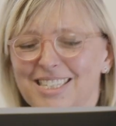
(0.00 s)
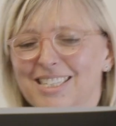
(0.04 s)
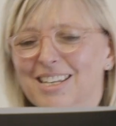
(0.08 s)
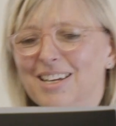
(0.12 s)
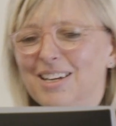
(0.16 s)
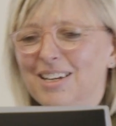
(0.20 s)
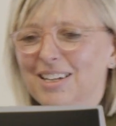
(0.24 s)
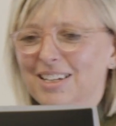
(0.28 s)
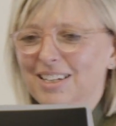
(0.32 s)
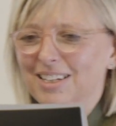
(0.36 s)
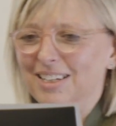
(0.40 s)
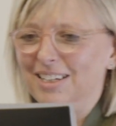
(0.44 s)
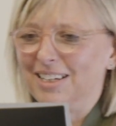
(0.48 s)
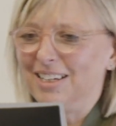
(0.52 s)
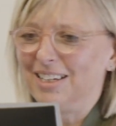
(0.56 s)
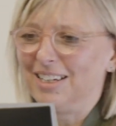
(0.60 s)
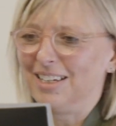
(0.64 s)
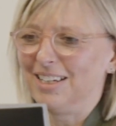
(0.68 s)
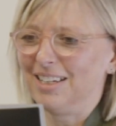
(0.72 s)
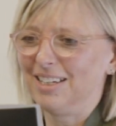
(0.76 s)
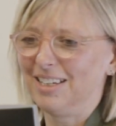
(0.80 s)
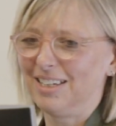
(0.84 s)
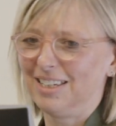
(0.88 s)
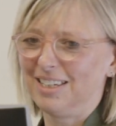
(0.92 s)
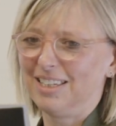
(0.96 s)
that
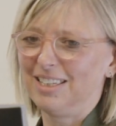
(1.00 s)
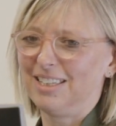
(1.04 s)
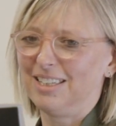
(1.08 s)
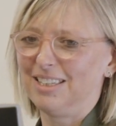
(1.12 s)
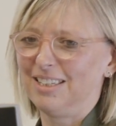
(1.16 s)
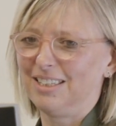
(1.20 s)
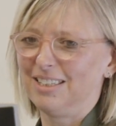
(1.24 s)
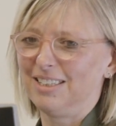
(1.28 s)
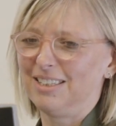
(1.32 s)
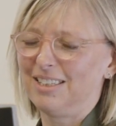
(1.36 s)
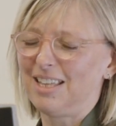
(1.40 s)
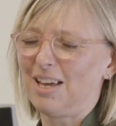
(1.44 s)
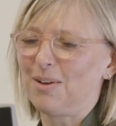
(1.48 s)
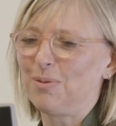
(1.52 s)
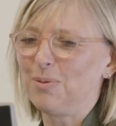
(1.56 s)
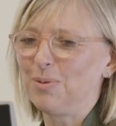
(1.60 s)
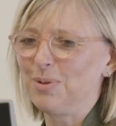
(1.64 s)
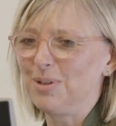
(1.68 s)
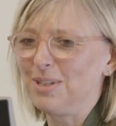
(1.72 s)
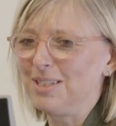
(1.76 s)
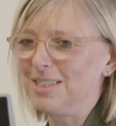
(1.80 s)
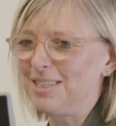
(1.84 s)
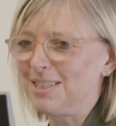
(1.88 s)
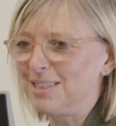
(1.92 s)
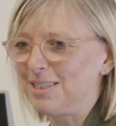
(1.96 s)

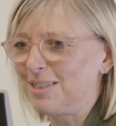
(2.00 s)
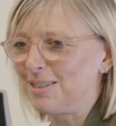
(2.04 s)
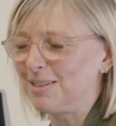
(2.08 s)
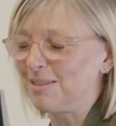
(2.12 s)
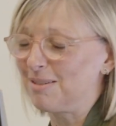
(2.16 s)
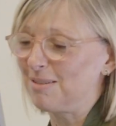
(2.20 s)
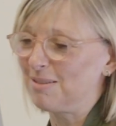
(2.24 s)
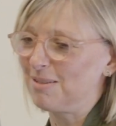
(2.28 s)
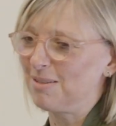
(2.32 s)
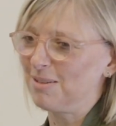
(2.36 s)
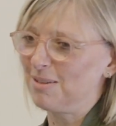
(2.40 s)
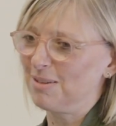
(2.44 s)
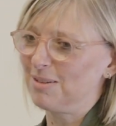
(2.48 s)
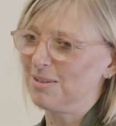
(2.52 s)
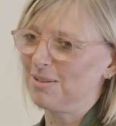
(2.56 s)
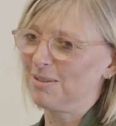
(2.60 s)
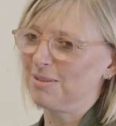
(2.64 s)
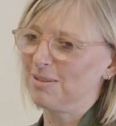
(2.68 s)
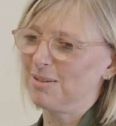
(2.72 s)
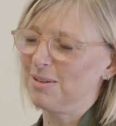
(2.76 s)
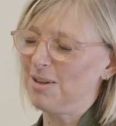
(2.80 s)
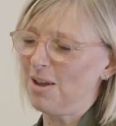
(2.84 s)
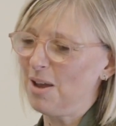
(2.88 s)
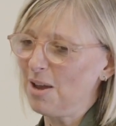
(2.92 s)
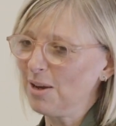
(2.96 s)
was
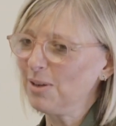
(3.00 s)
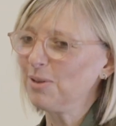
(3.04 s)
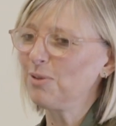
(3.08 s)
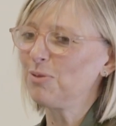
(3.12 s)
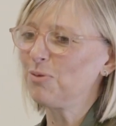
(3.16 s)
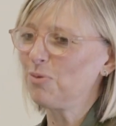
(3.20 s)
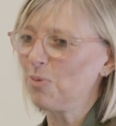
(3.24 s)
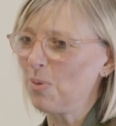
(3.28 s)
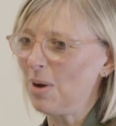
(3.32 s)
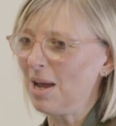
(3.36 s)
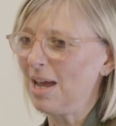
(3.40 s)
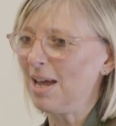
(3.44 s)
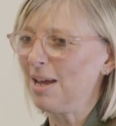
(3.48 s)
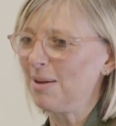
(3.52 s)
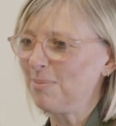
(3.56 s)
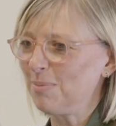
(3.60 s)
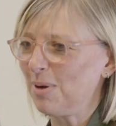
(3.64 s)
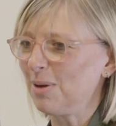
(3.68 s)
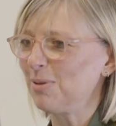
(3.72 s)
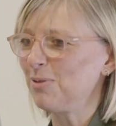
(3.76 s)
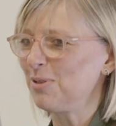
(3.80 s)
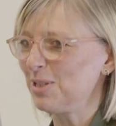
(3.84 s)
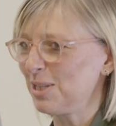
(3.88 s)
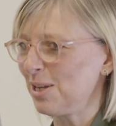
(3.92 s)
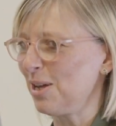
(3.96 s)
kind of where
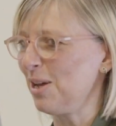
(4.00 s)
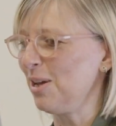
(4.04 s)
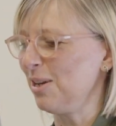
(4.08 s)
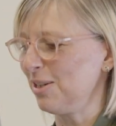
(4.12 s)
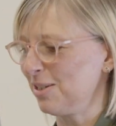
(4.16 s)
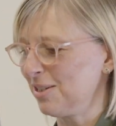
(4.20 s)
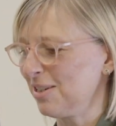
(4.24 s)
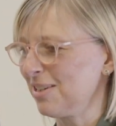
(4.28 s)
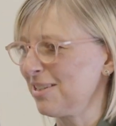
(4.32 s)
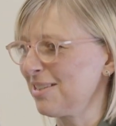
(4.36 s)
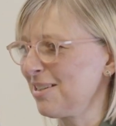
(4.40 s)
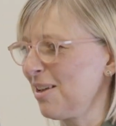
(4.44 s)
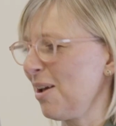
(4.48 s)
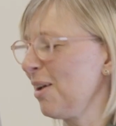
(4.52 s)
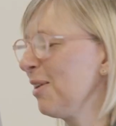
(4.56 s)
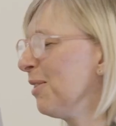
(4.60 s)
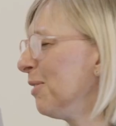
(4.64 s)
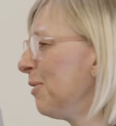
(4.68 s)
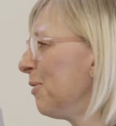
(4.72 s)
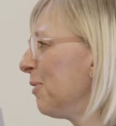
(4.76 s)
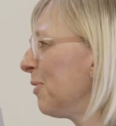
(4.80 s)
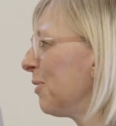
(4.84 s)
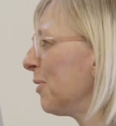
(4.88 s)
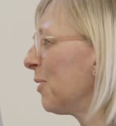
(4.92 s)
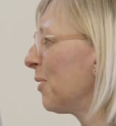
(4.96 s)
my research has kind
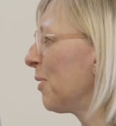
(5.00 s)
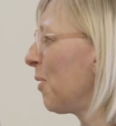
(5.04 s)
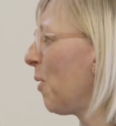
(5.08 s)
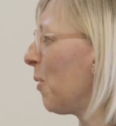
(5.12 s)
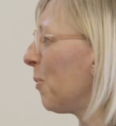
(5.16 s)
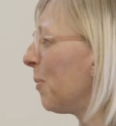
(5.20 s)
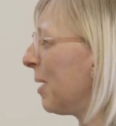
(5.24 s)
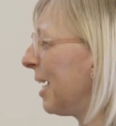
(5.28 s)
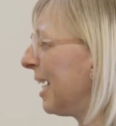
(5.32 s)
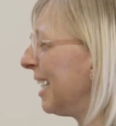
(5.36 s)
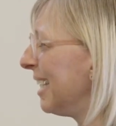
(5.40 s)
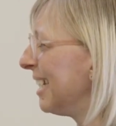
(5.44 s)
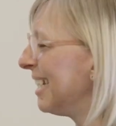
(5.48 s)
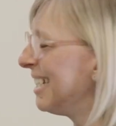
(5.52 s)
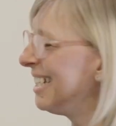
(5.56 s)
of got me.